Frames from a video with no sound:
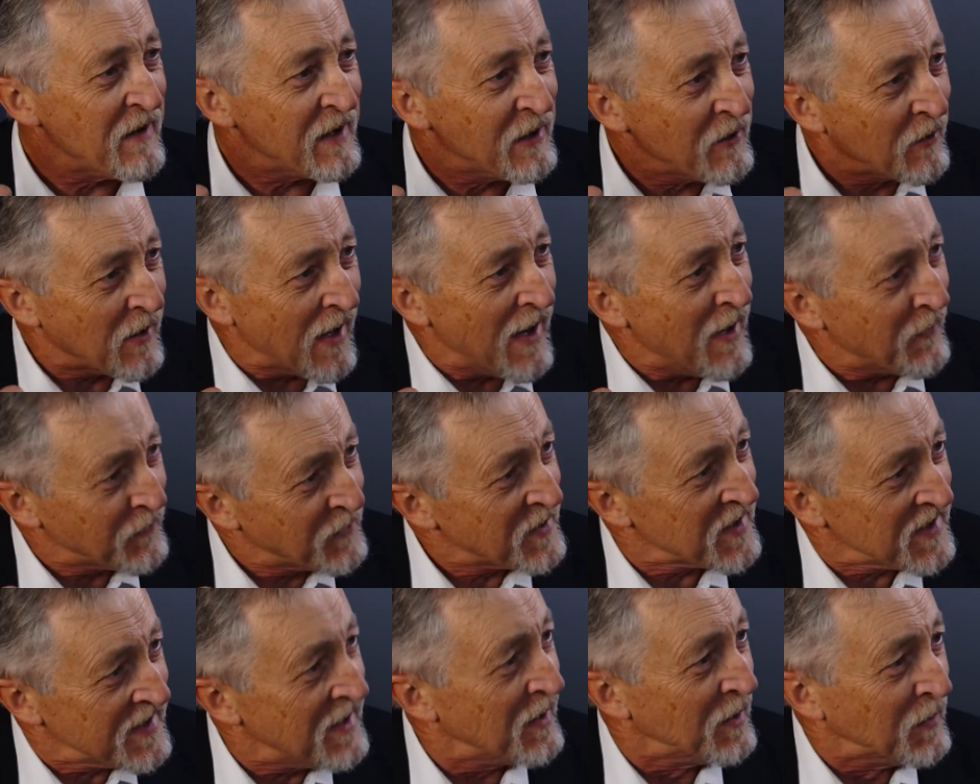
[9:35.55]
and look
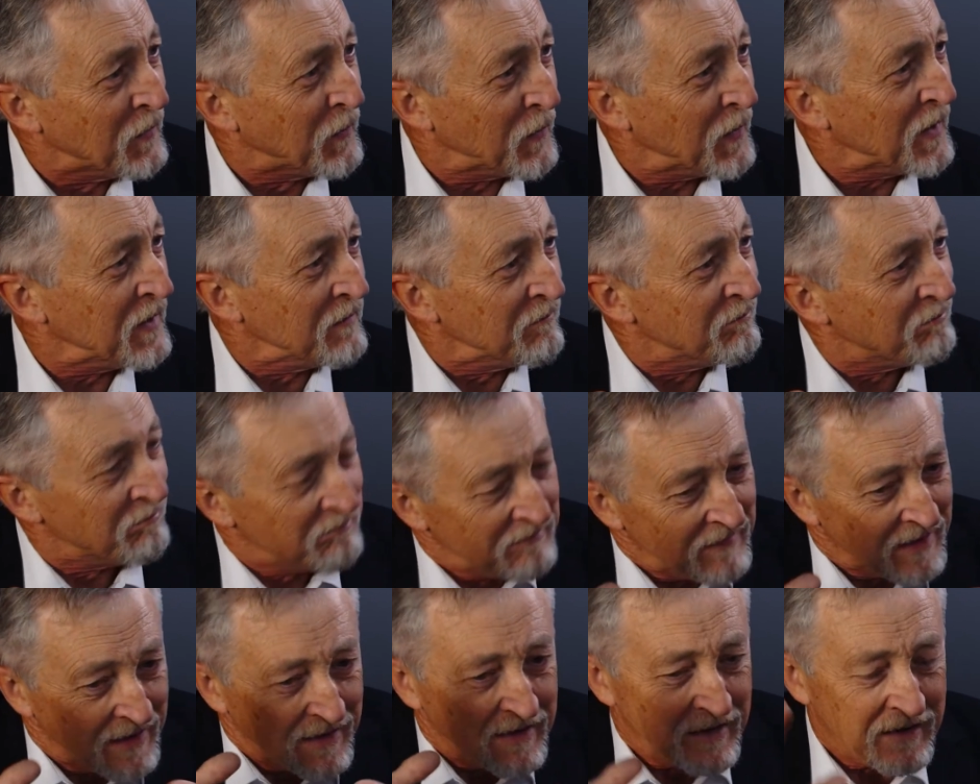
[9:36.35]
after self,
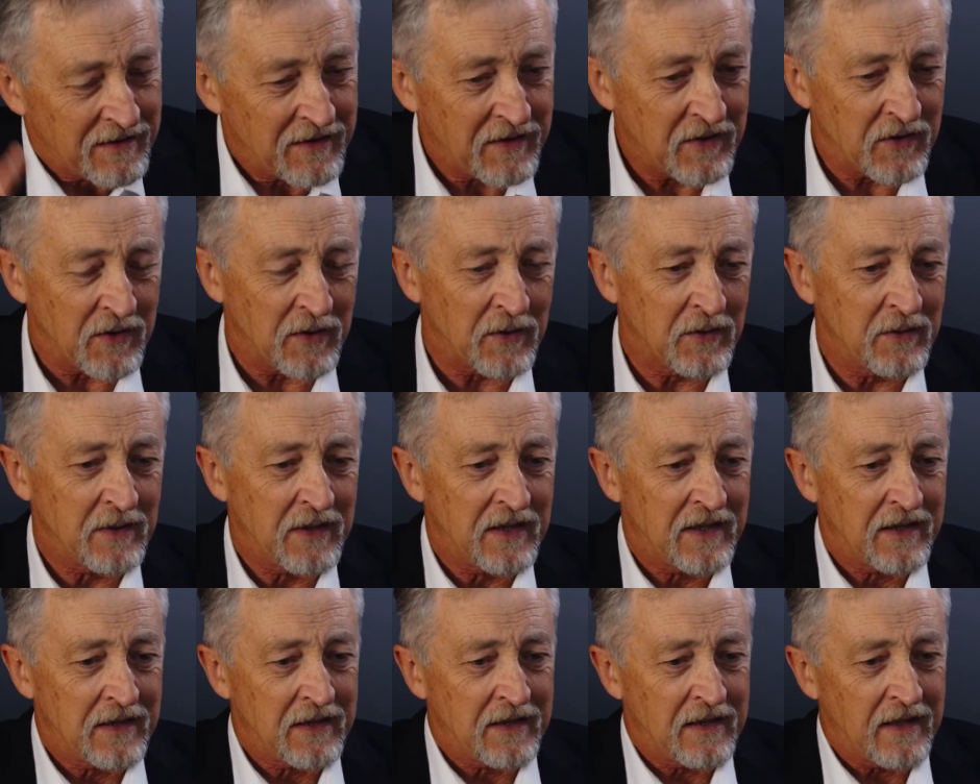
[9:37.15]
and you know,
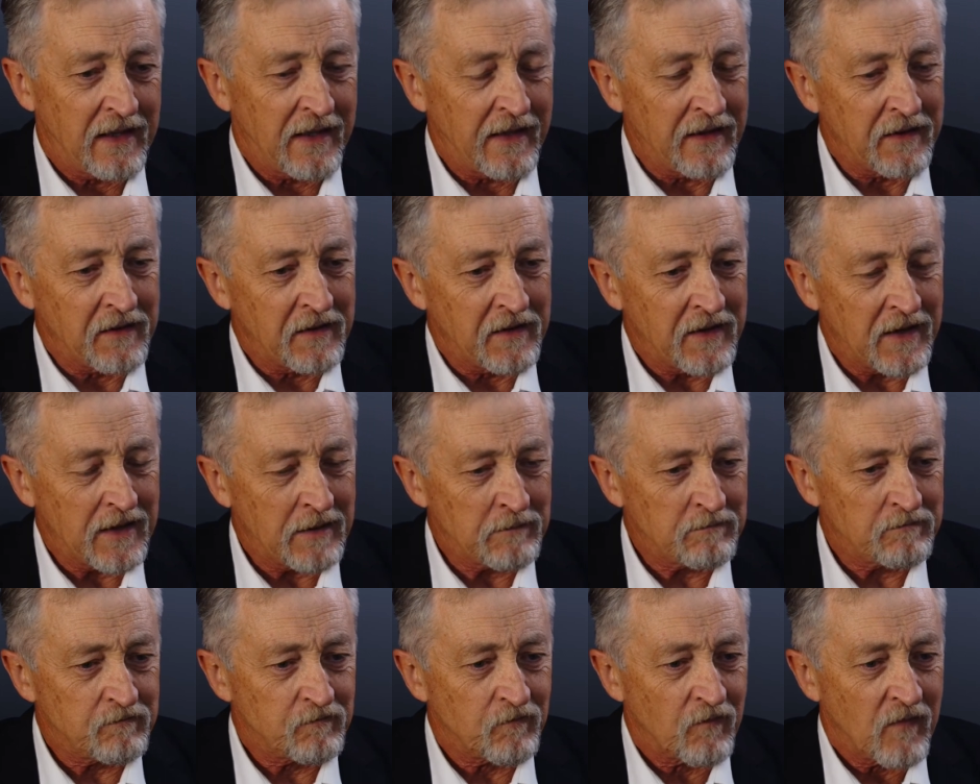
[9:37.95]
and
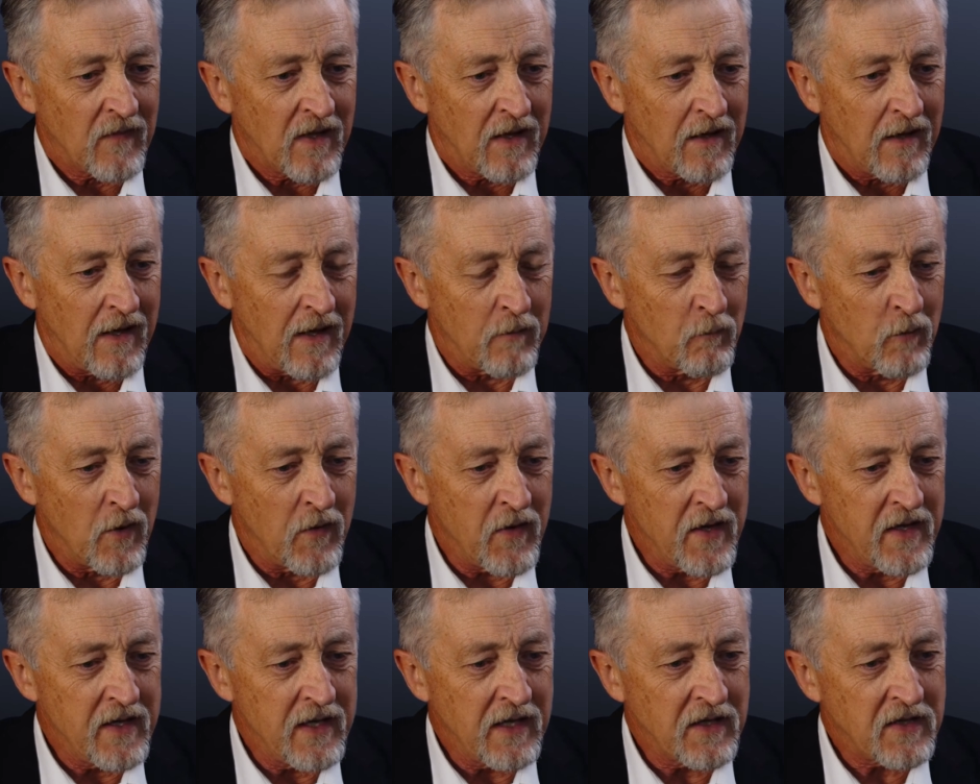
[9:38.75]
um, and
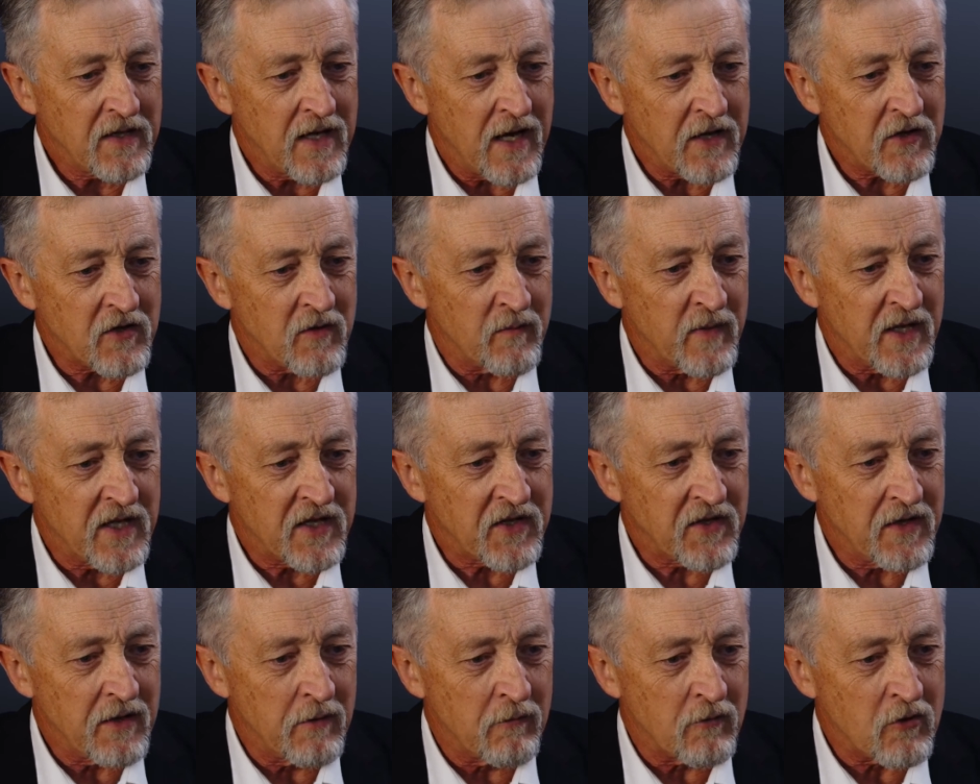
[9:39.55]
within the International
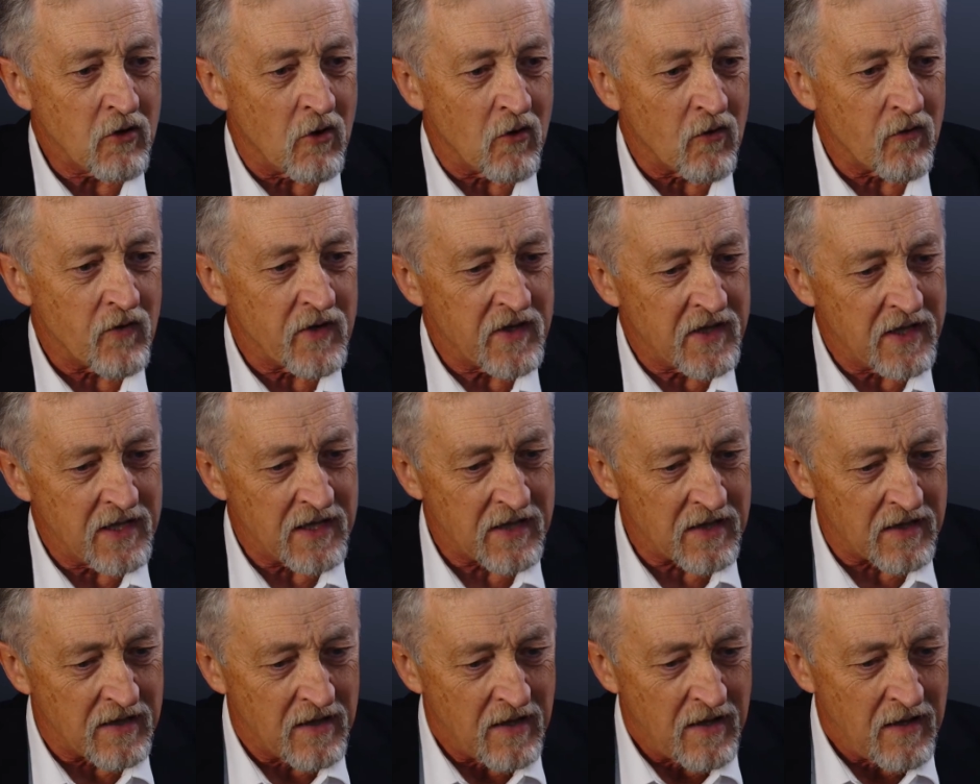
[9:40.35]
Ministerial Congress,
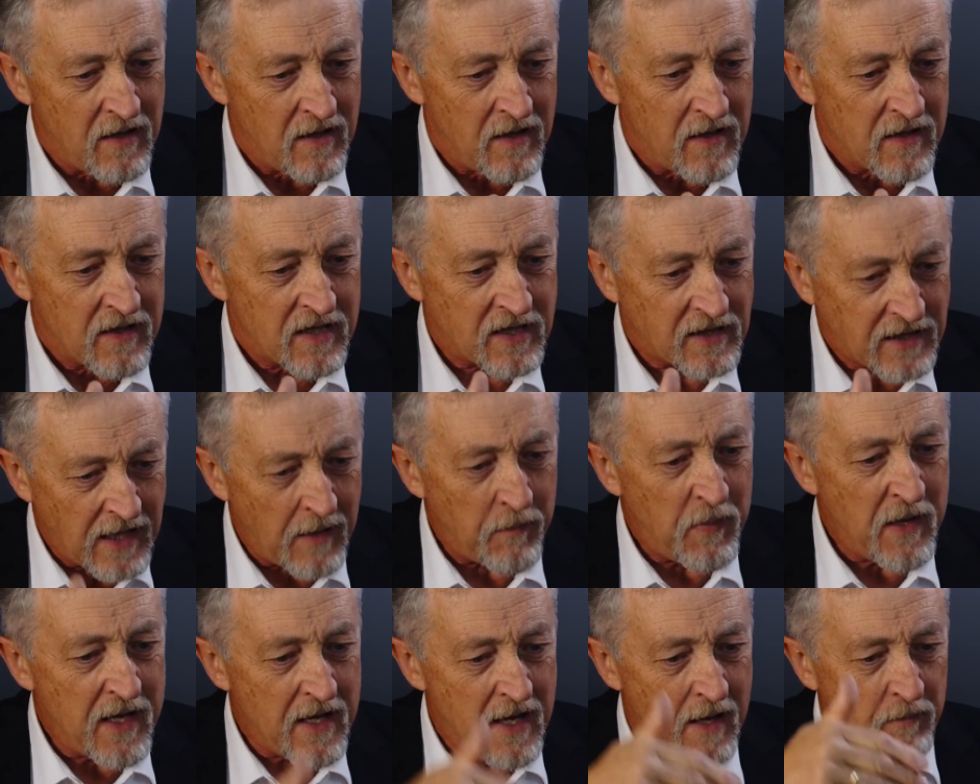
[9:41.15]
this
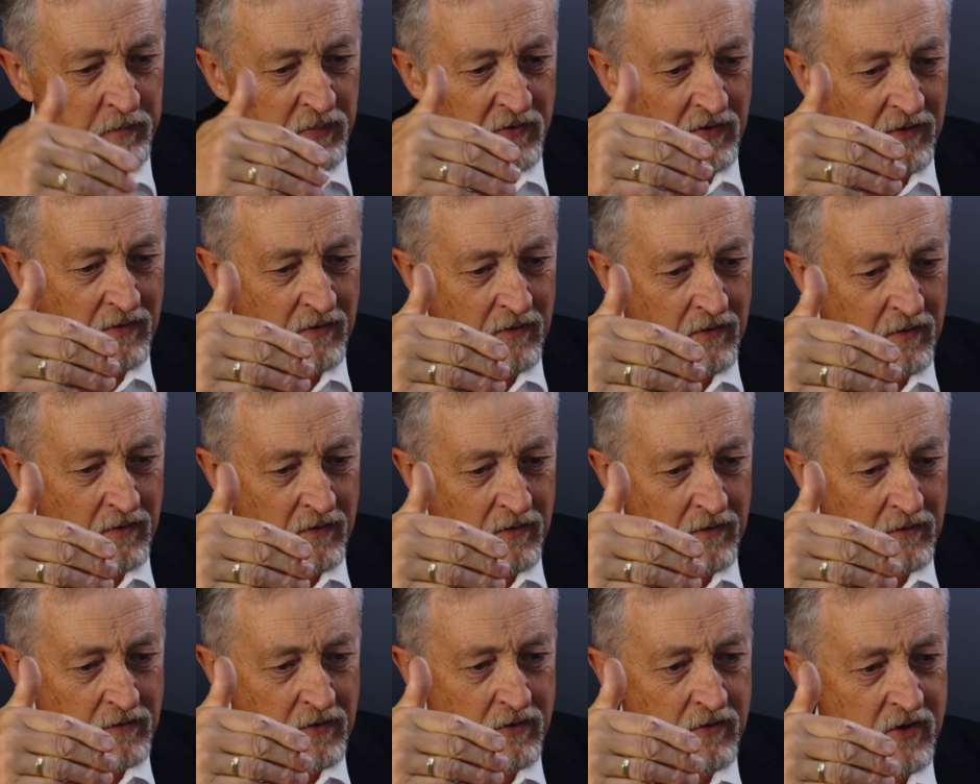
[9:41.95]
stepping up
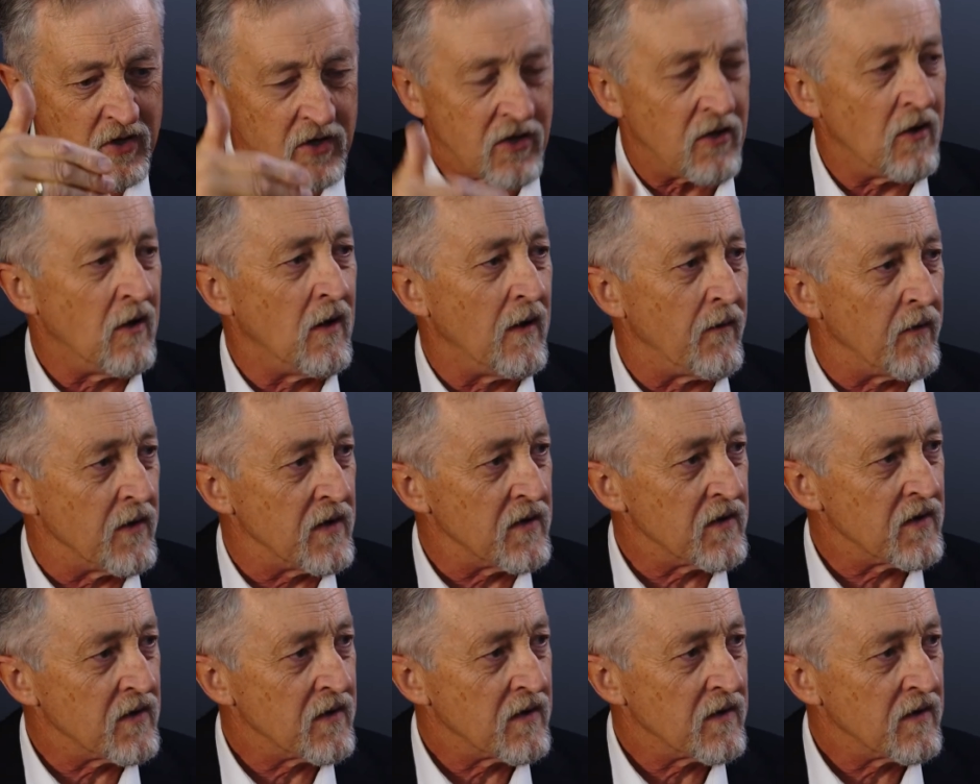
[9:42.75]
to
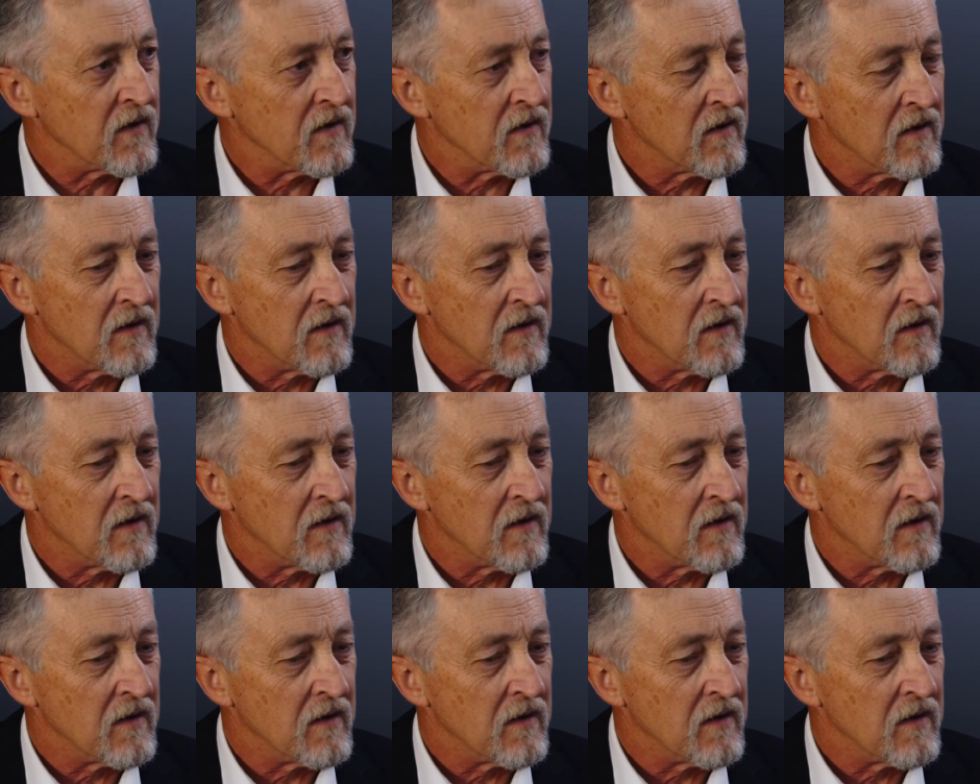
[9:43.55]
service